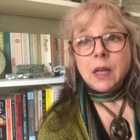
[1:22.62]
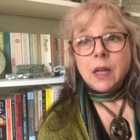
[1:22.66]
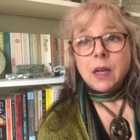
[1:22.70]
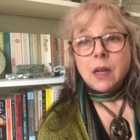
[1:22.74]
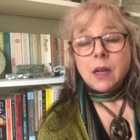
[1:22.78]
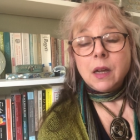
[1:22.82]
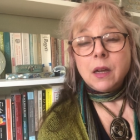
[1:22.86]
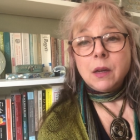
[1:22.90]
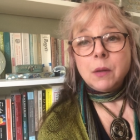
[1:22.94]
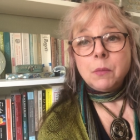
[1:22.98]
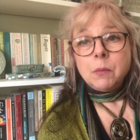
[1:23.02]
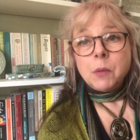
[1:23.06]

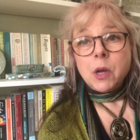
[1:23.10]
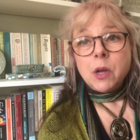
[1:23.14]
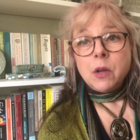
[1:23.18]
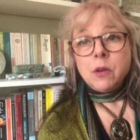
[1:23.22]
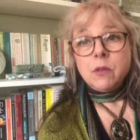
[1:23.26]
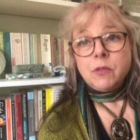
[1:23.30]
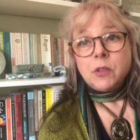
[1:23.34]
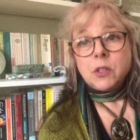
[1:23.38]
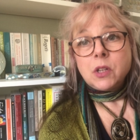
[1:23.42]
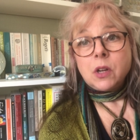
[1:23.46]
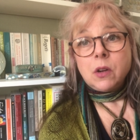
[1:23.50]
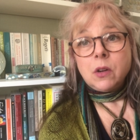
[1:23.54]
Um,
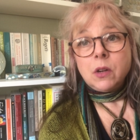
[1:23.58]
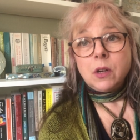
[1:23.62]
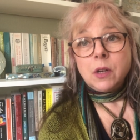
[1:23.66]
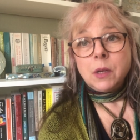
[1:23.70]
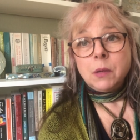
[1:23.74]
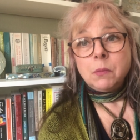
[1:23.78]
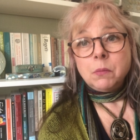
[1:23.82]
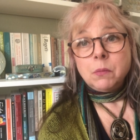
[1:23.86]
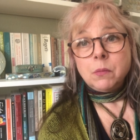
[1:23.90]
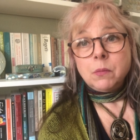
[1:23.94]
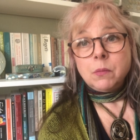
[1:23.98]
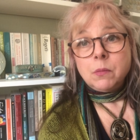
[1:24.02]
over
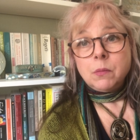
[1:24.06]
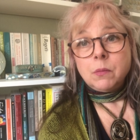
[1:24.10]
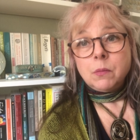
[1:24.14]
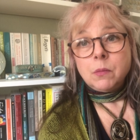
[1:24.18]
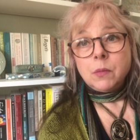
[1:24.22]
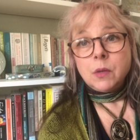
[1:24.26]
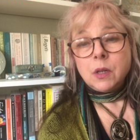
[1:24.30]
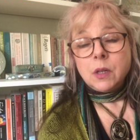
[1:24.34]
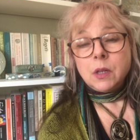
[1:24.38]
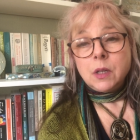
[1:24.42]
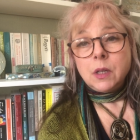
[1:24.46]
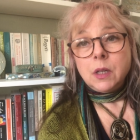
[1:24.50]
time,
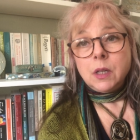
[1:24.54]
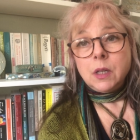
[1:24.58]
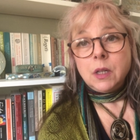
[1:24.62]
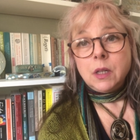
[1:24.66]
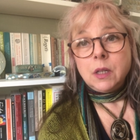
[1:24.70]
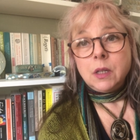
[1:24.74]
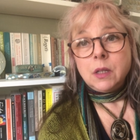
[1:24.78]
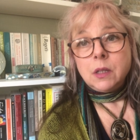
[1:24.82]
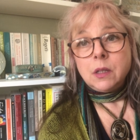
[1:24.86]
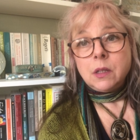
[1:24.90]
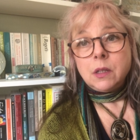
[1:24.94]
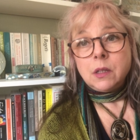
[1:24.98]

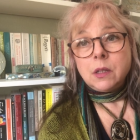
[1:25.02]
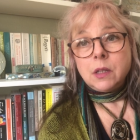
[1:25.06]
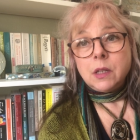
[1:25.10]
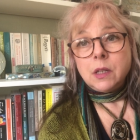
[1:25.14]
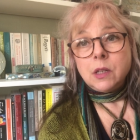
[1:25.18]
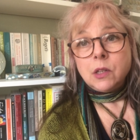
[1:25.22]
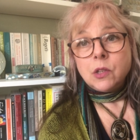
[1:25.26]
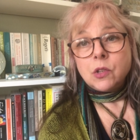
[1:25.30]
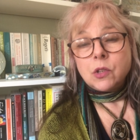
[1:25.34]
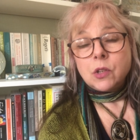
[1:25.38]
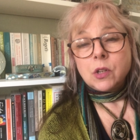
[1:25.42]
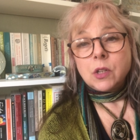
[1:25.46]
my
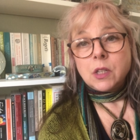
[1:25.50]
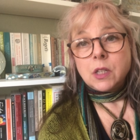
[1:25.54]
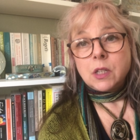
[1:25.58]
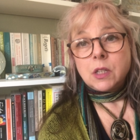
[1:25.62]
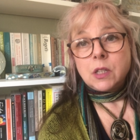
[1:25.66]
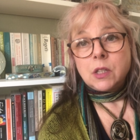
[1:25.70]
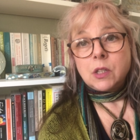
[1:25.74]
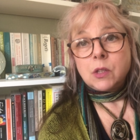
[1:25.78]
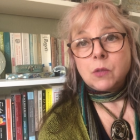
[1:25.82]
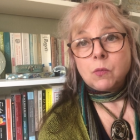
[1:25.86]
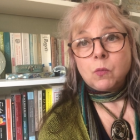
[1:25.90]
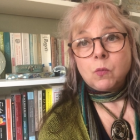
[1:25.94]

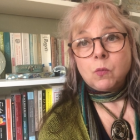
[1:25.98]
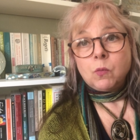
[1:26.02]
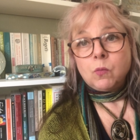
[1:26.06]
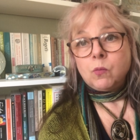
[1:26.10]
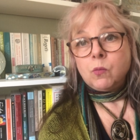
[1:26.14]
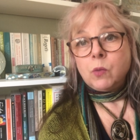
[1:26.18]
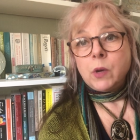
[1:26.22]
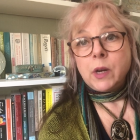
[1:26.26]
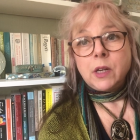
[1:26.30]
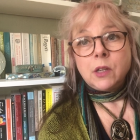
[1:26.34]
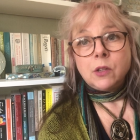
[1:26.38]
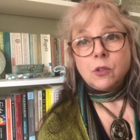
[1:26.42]
interests
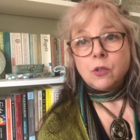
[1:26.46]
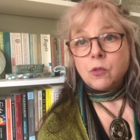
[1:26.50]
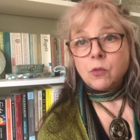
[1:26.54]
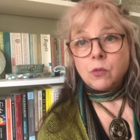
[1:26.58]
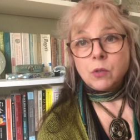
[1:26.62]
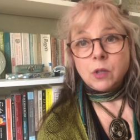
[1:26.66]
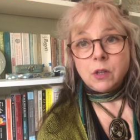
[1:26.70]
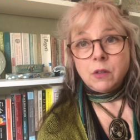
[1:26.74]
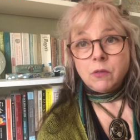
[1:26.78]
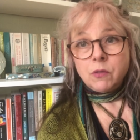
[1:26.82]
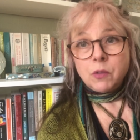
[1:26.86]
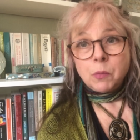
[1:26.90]
ranged
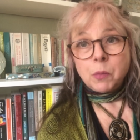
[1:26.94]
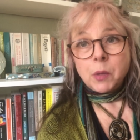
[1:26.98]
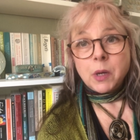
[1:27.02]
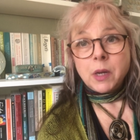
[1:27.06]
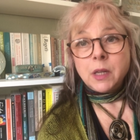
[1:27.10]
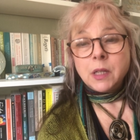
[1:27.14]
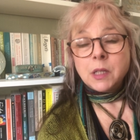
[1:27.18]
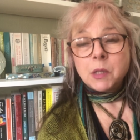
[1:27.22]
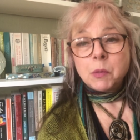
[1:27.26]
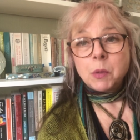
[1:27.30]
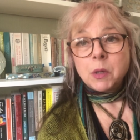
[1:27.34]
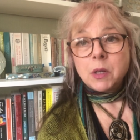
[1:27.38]
all over the
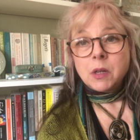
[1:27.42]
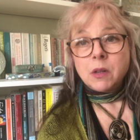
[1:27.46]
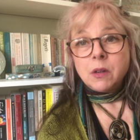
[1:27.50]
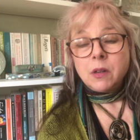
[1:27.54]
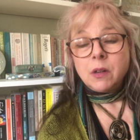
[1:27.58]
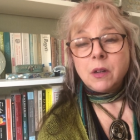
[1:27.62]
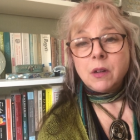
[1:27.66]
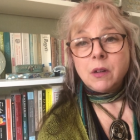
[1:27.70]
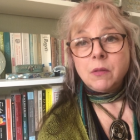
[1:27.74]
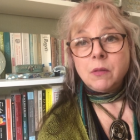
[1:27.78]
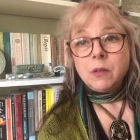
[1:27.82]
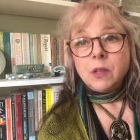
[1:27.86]
place, but
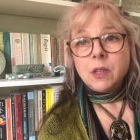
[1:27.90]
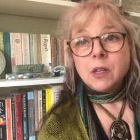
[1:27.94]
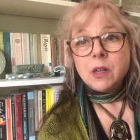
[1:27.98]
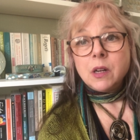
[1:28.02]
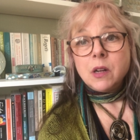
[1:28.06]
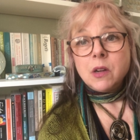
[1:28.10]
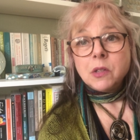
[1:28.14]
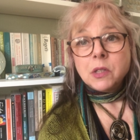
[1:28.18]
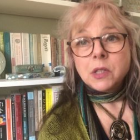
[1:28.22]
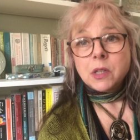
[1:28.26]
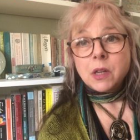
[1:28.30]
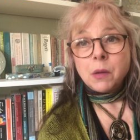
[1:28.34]
I, I, in the
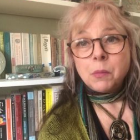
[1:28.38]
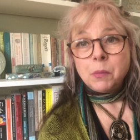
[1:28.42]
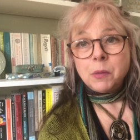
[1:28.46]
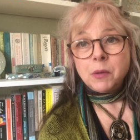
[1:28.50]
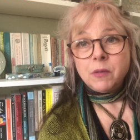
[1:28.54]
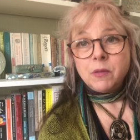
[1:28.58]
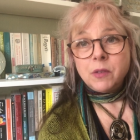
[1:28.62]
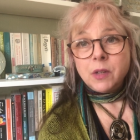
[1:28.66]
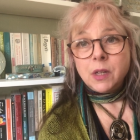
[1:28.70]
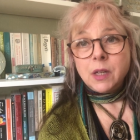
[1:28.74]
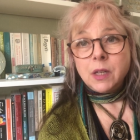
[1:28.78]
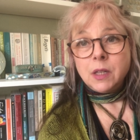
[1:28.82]
last
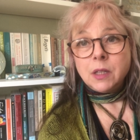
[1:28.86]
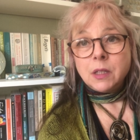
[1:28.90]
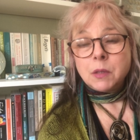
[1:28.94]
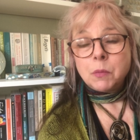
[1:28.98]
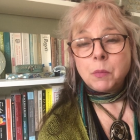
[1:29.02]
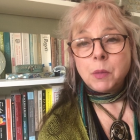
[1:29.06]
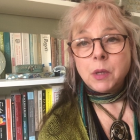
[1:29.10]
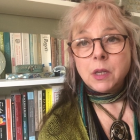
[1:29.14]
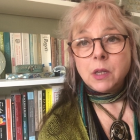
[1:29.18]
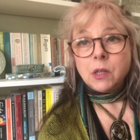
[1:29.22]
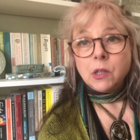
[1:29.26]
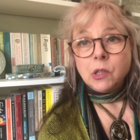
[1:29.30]
couple of
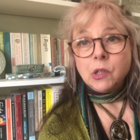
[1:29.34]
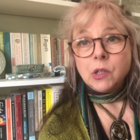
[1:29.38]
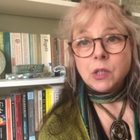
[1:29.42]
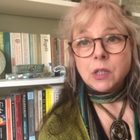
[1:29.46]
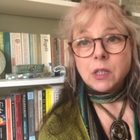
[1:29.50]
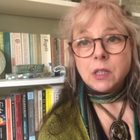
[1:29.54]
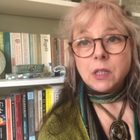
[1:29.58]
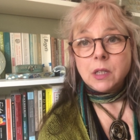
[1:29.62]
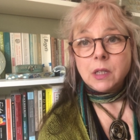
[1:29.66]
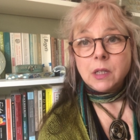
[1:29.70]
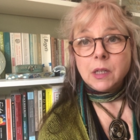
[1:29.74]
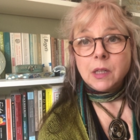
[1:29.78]
years, been
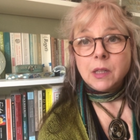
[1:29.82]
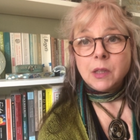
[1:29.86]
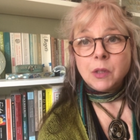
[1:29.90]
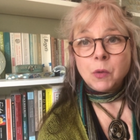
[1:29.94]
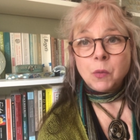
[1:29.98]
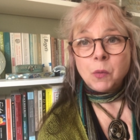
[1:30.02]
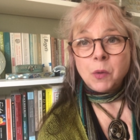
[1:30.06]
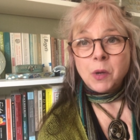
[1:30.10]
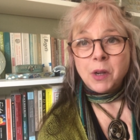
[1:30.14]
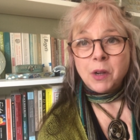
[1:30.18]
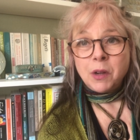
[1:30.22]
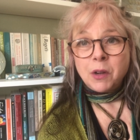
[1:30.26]
interested in
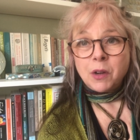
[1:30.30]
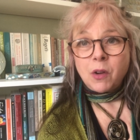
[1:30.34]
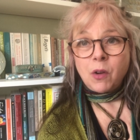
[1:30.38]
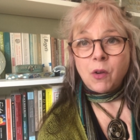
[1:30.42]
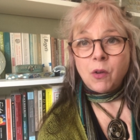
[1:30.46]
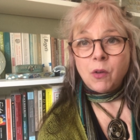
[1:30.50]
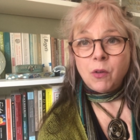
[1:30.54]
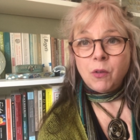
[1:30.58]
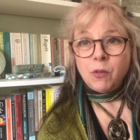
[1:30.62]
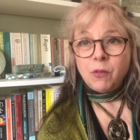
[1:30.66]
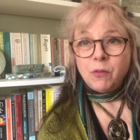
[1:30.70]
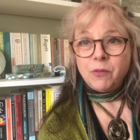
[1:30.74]
the work
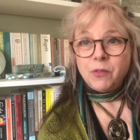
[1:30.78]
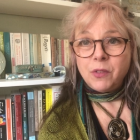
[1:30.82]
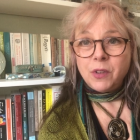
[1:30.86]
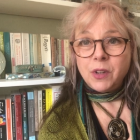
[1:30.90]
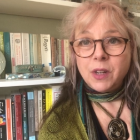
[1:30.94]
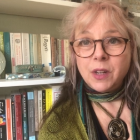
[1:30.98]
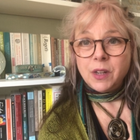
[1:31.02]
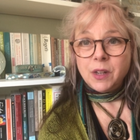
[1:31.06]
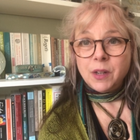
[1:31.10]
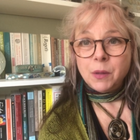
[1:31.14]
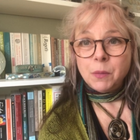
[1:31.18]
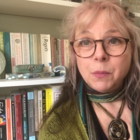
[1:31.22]
of
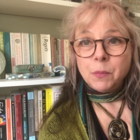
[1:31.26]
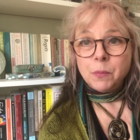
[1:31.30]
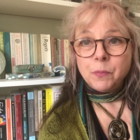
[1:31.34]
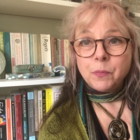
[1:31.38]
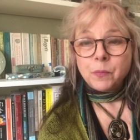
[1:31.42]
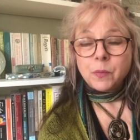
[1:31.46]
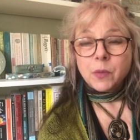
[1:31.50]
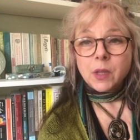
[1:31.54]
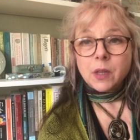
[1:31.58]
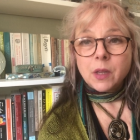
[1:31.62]
um,